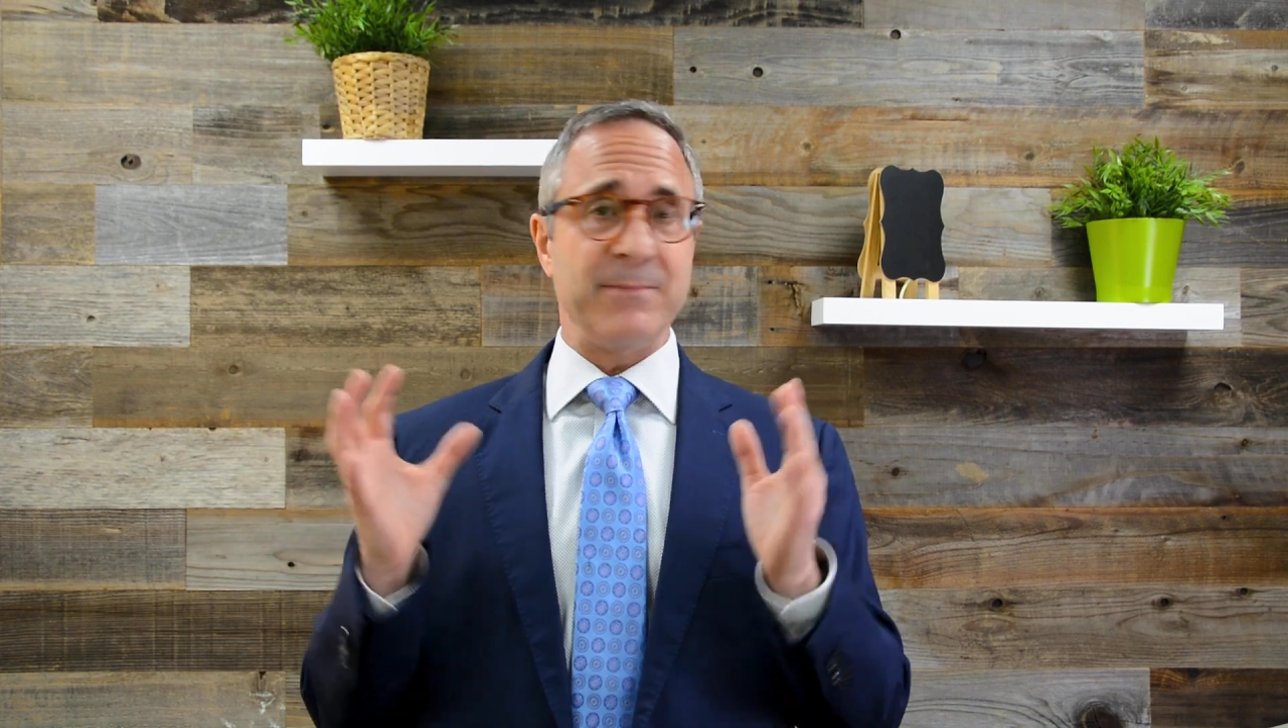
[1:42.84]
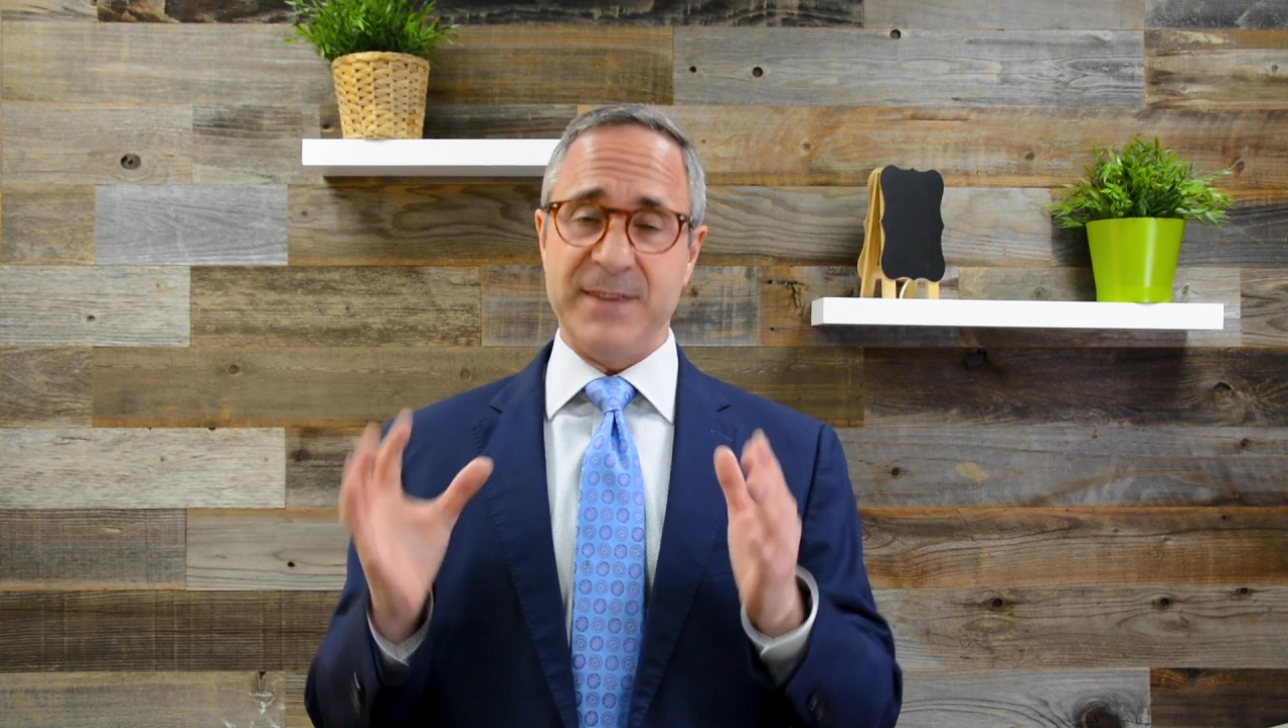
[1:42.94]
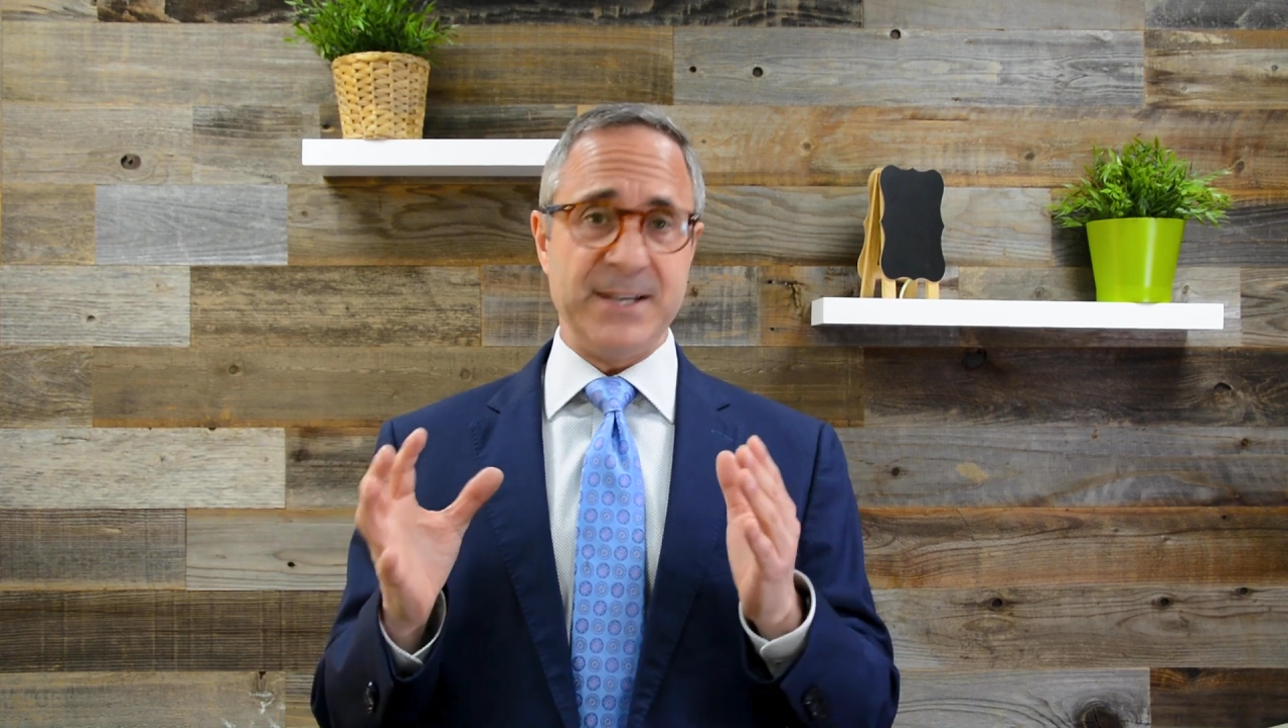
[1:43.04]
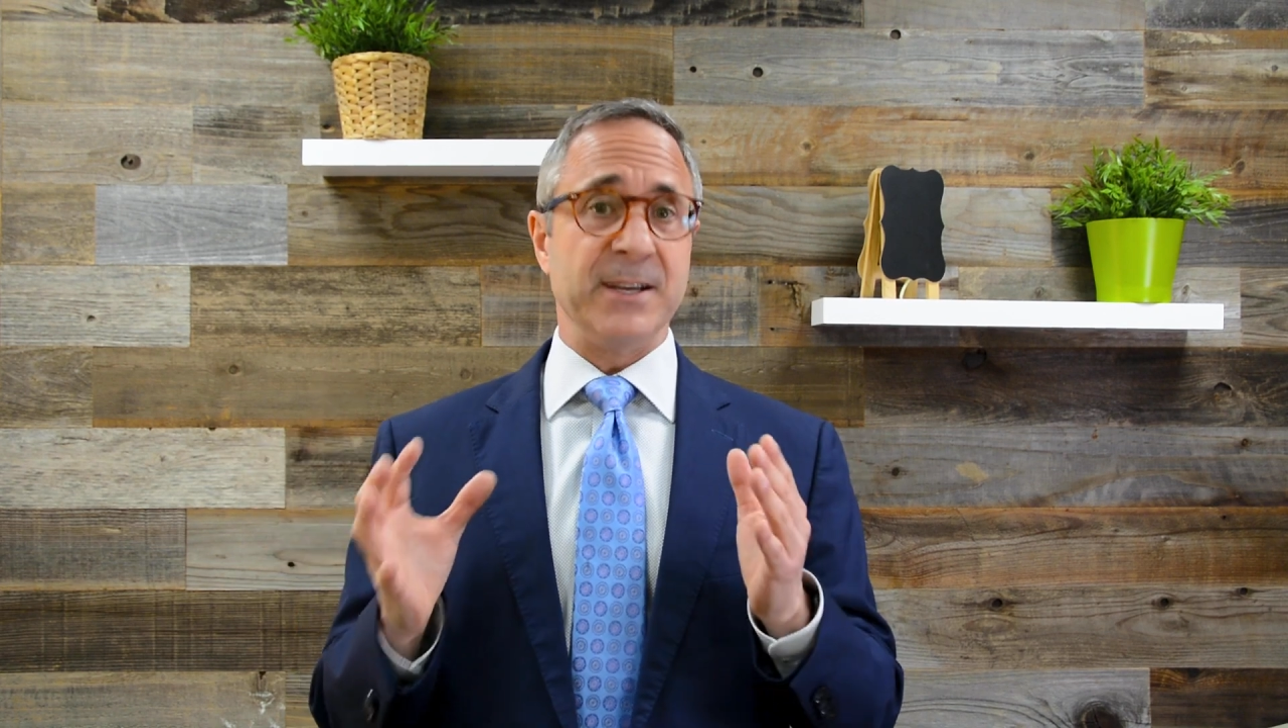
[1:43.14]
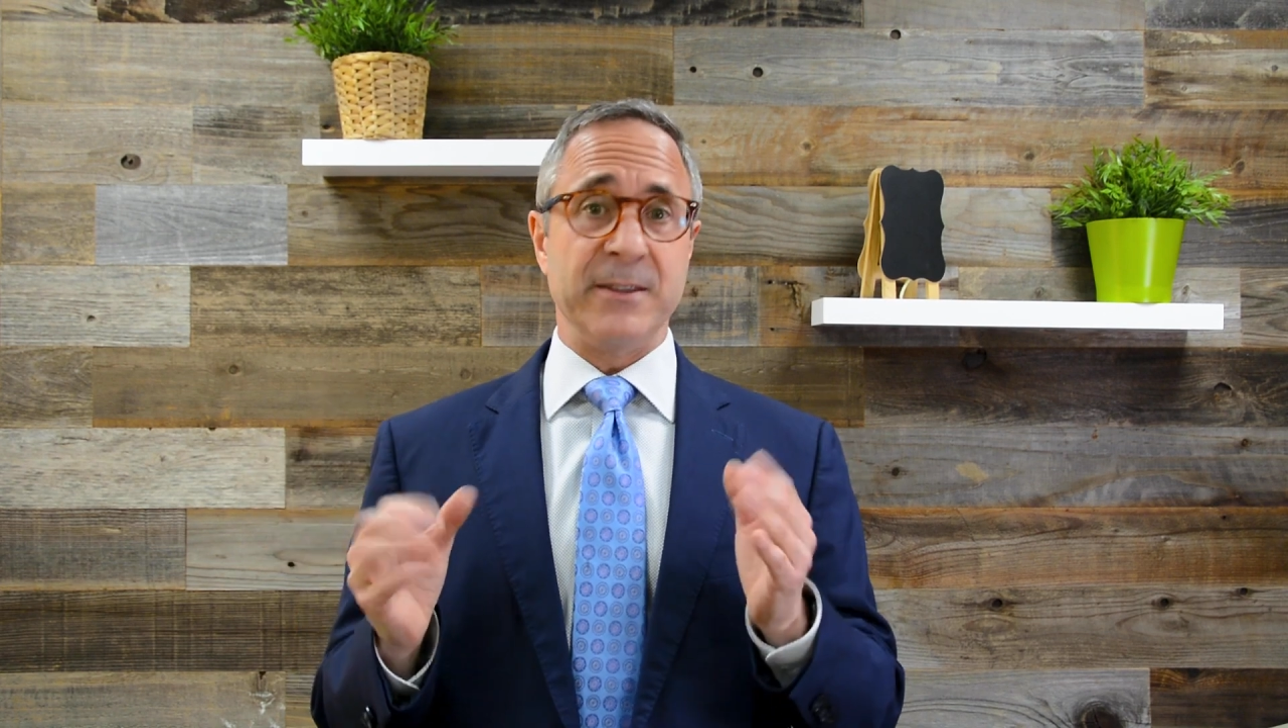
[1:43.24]

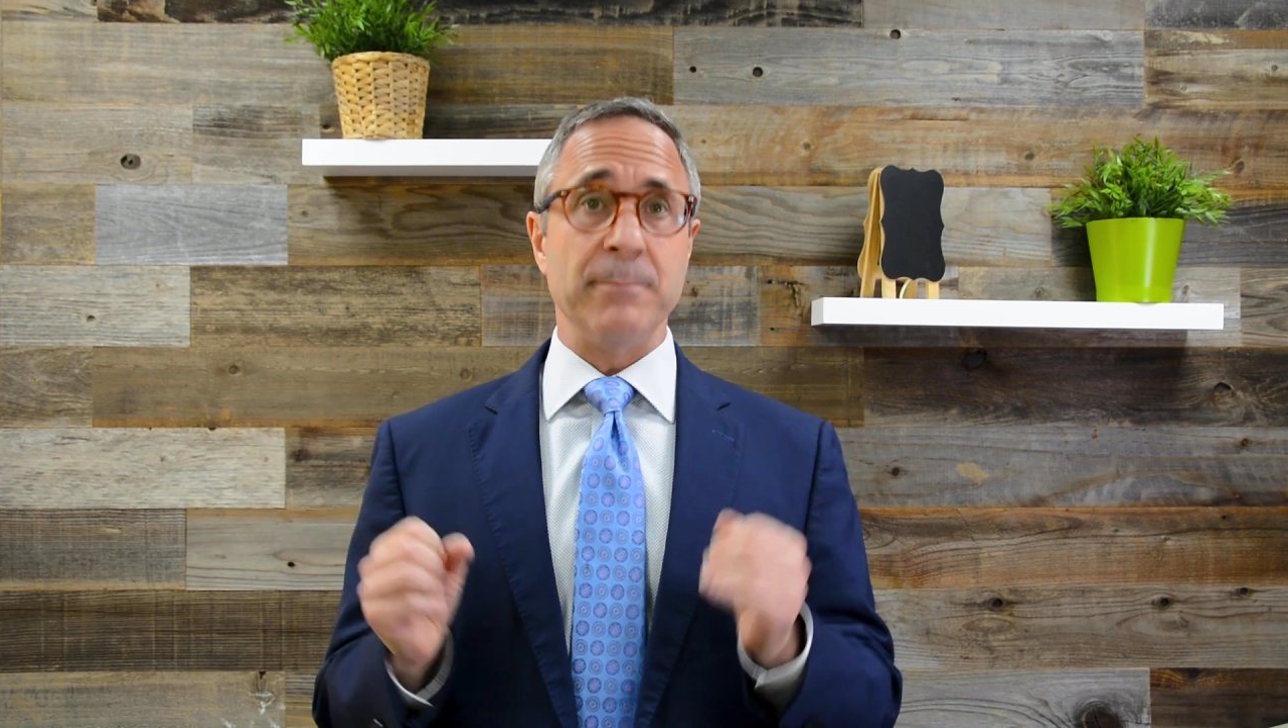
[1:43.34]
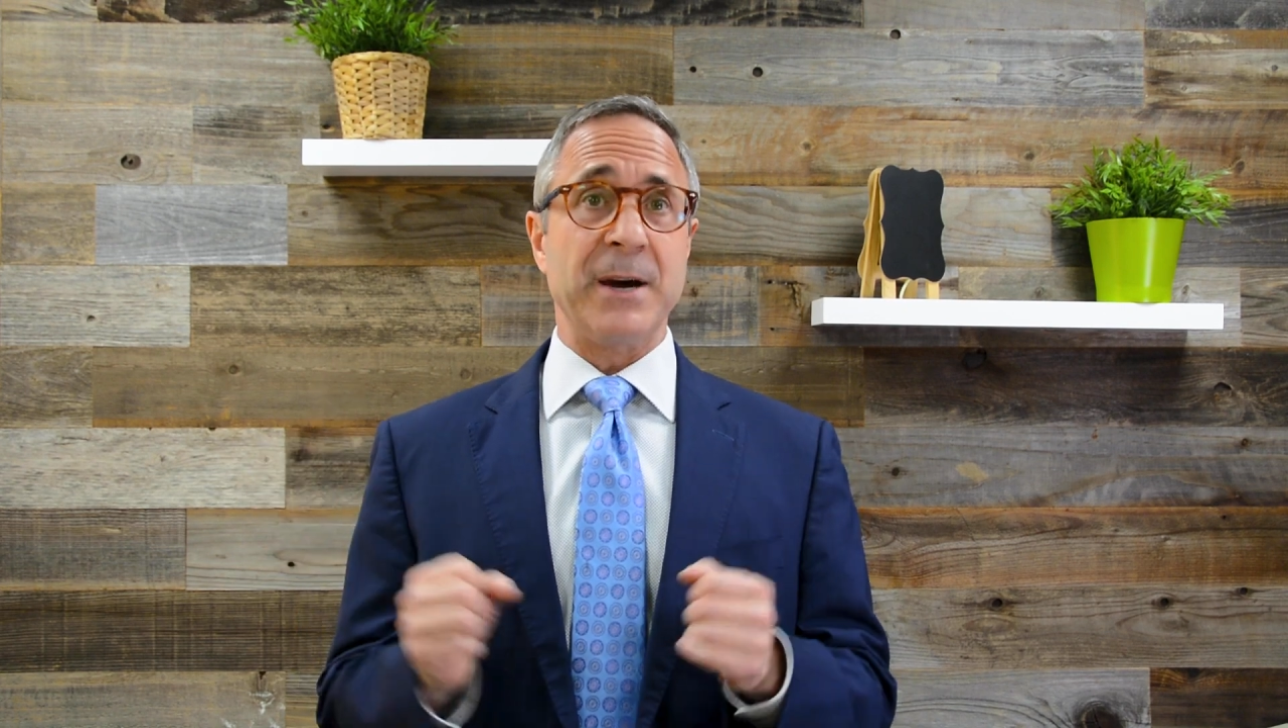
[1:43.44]
they did the